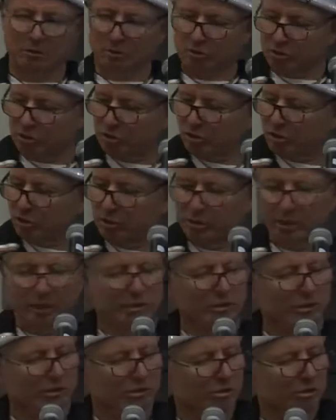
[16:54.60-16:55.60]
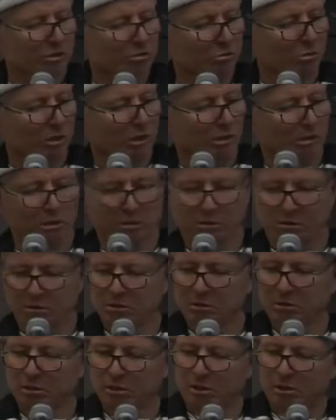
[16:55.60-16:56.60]
She said, take this soil,
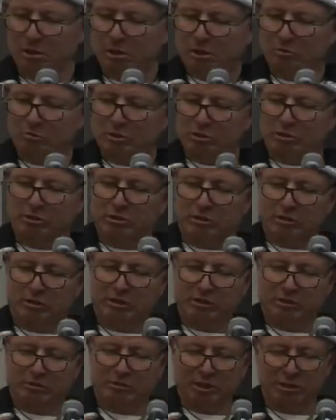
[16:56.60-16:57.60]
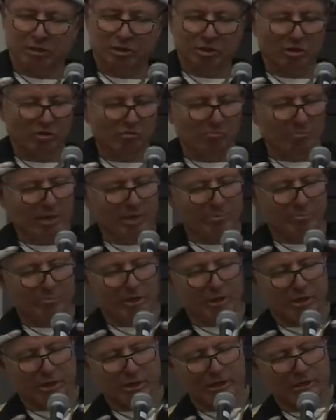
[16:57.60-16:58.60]
which is an extension of my
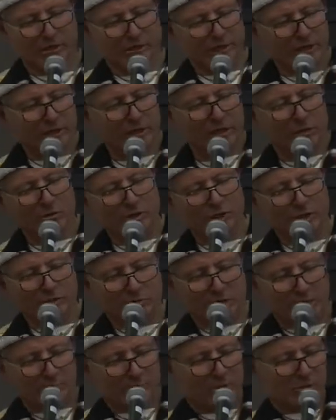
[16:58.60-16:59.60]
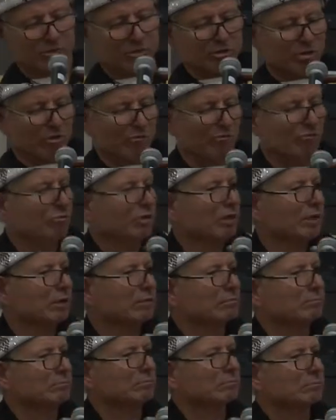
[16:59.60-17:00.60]
body, lay down and wrap yourself with
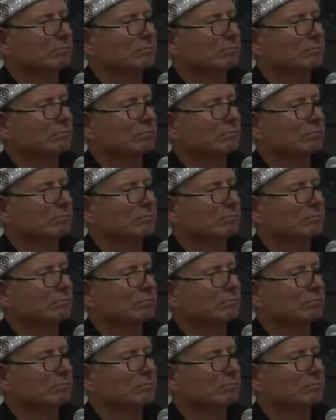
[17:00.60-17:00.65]
it.